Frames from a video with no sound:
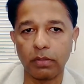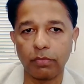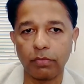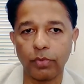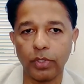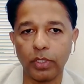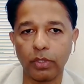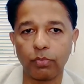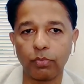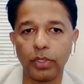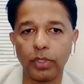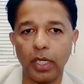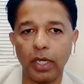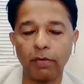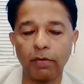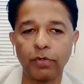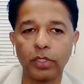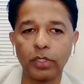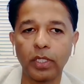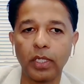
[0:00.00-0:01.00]
With
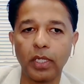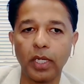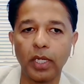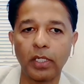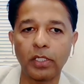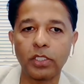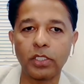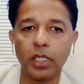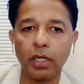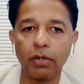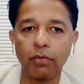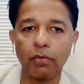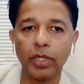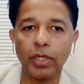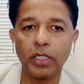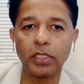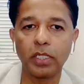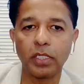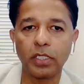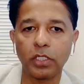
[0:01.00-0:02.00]
everything else there
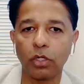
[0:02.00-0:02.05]
is,